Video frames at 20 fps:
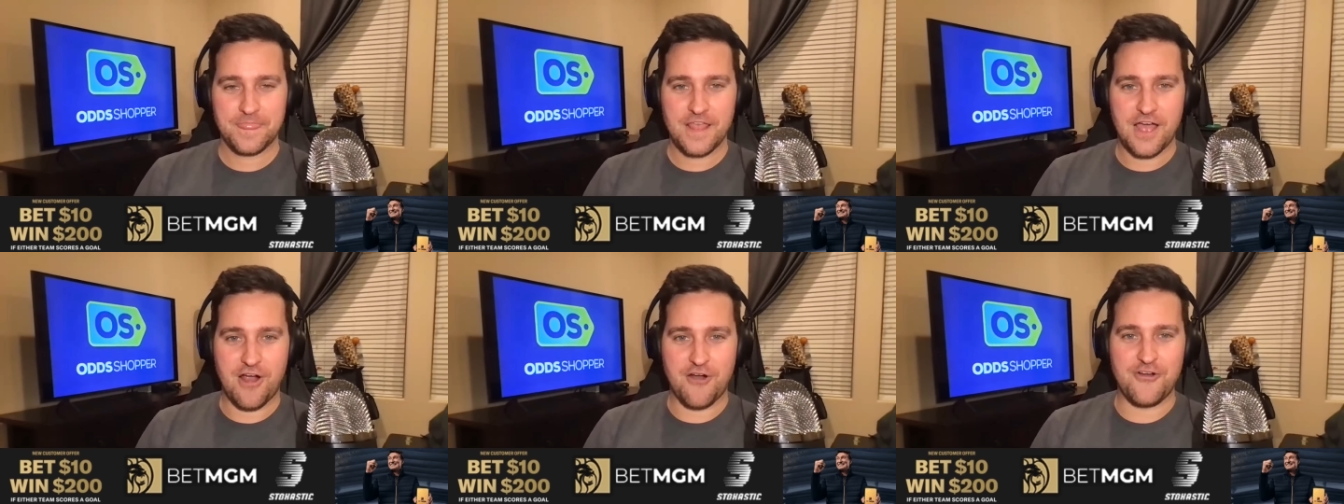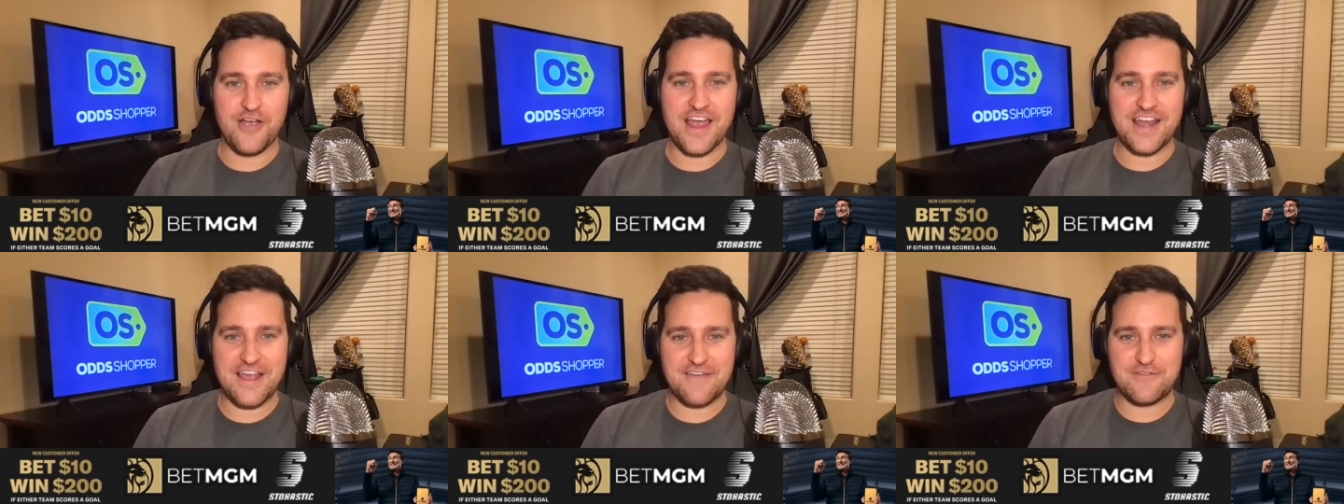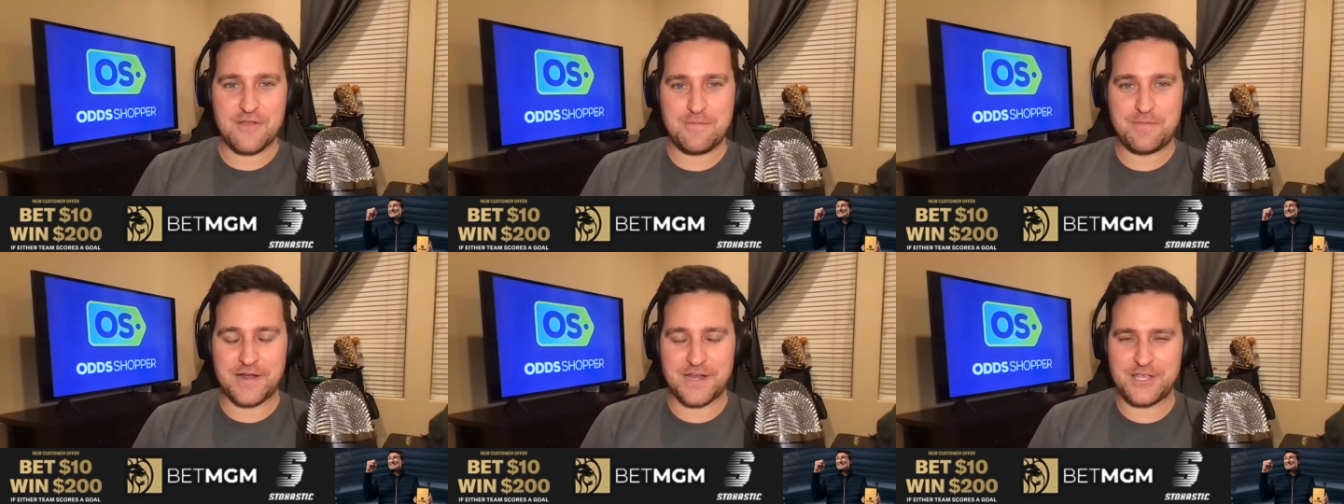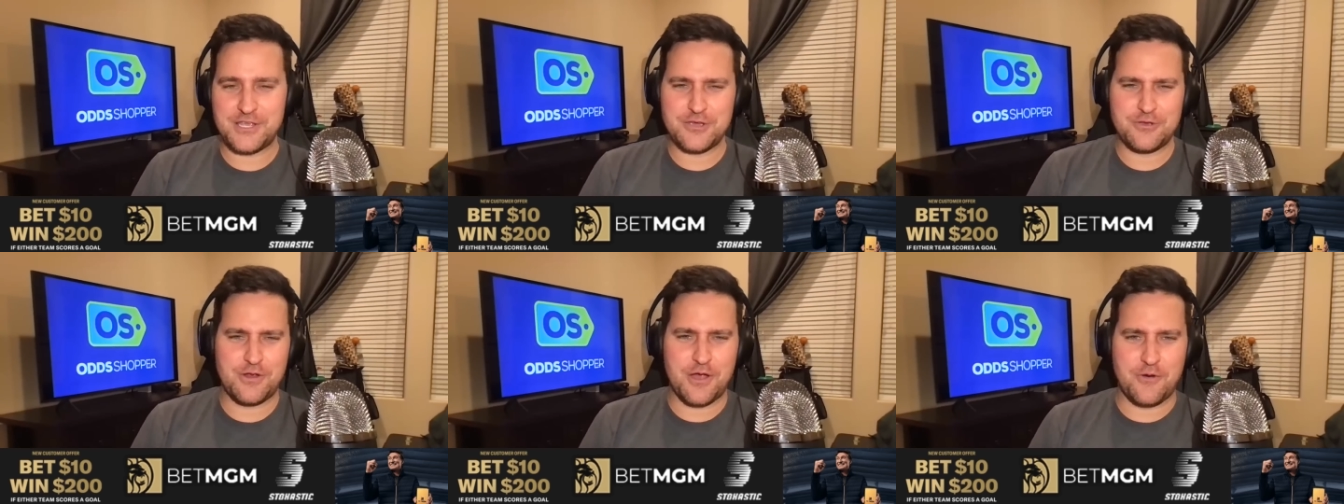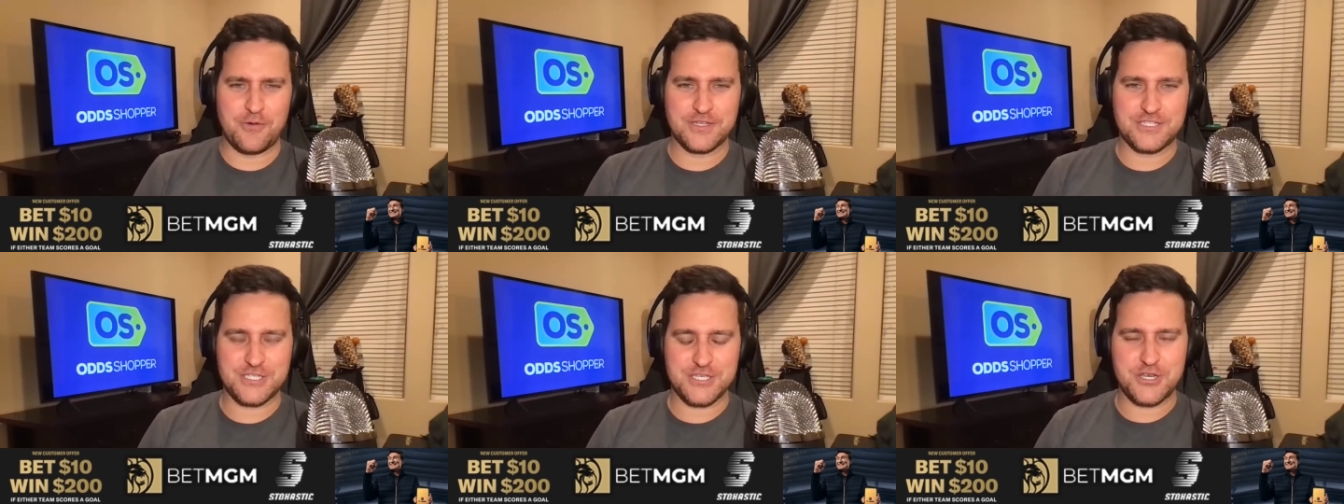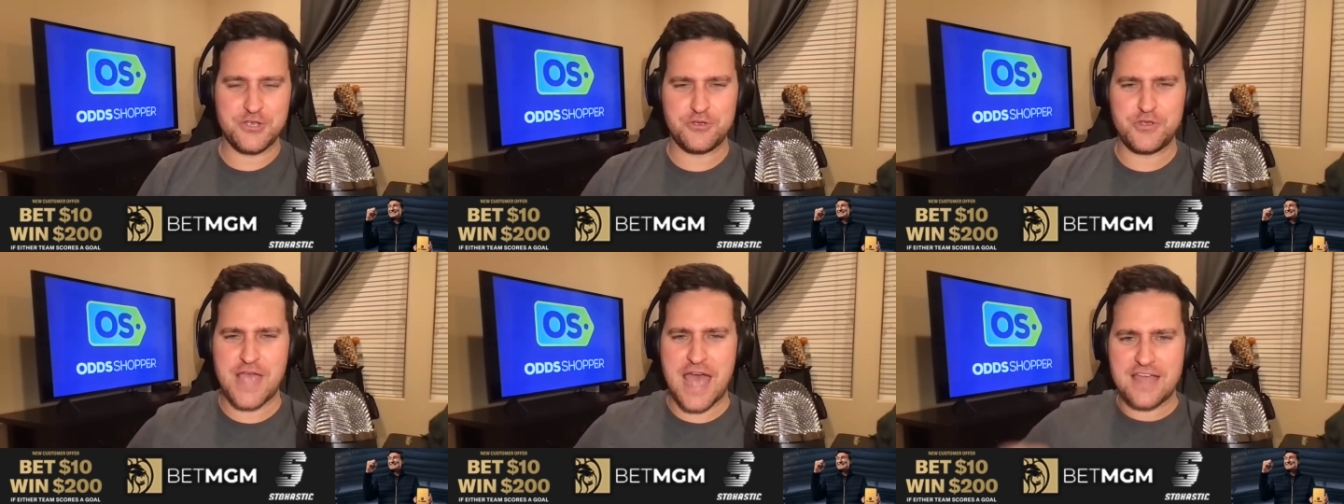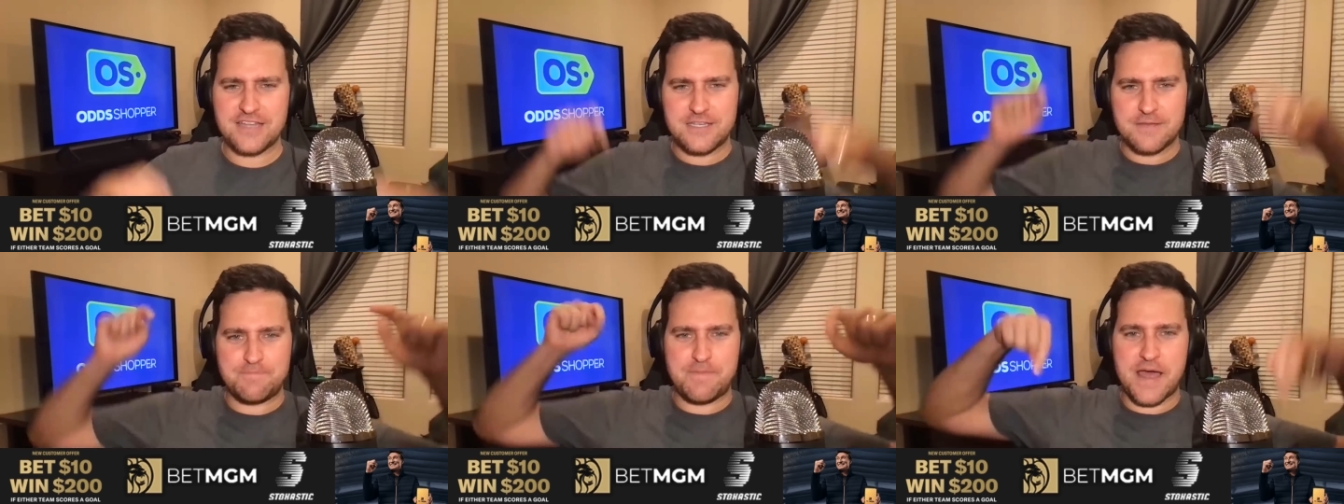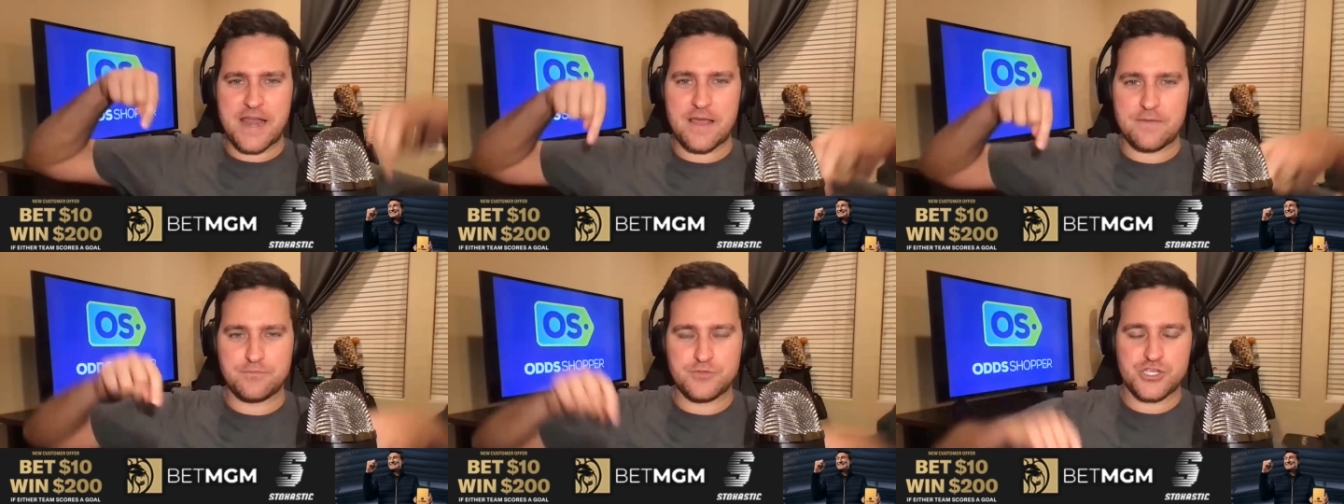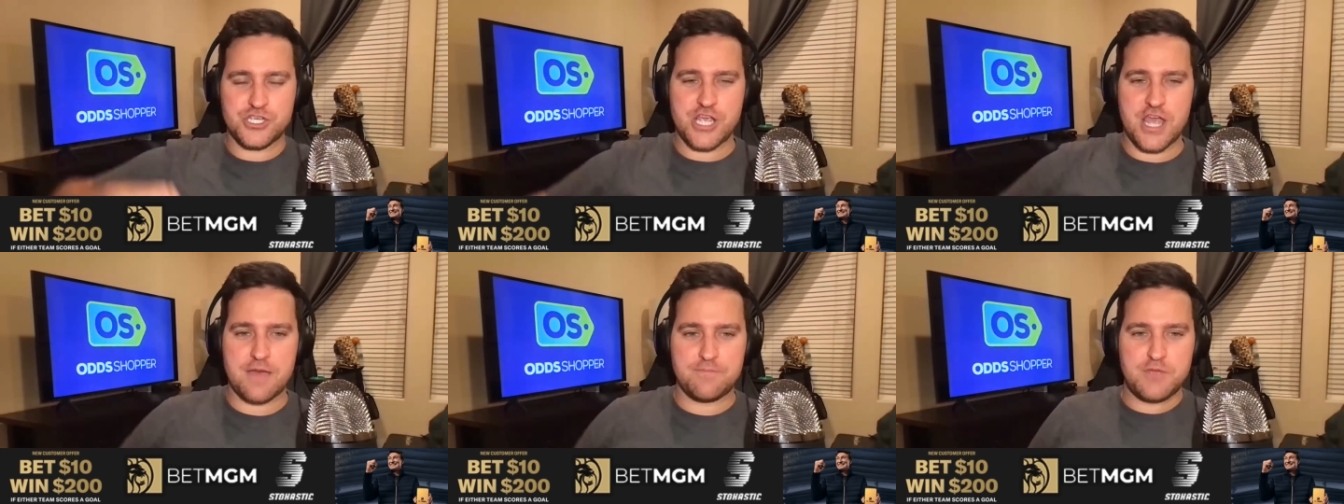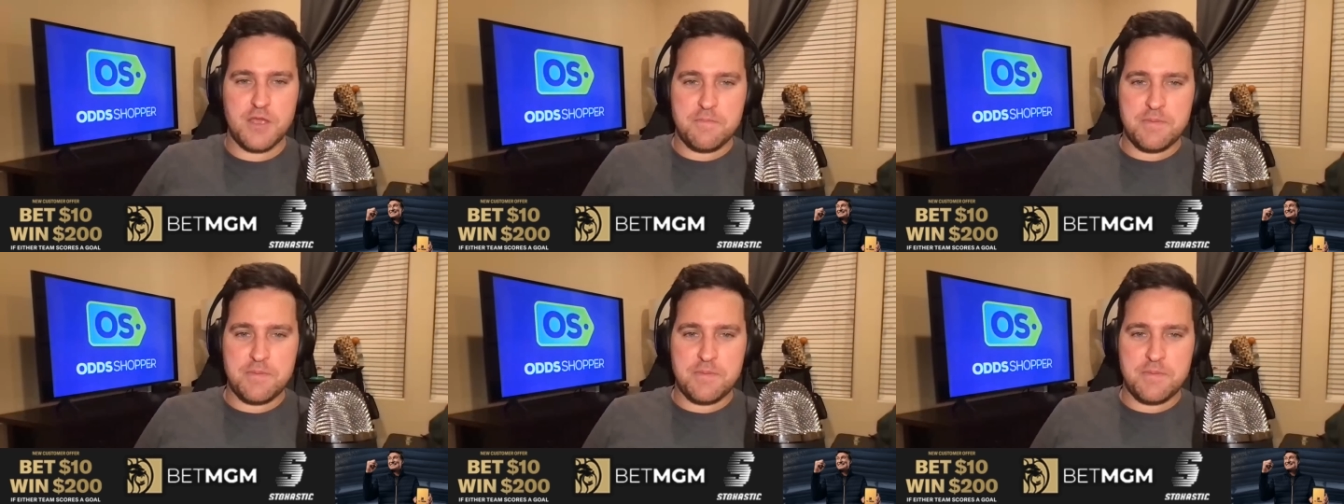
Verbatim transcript: All right, everybody, you know what to do. You head to BetMGM,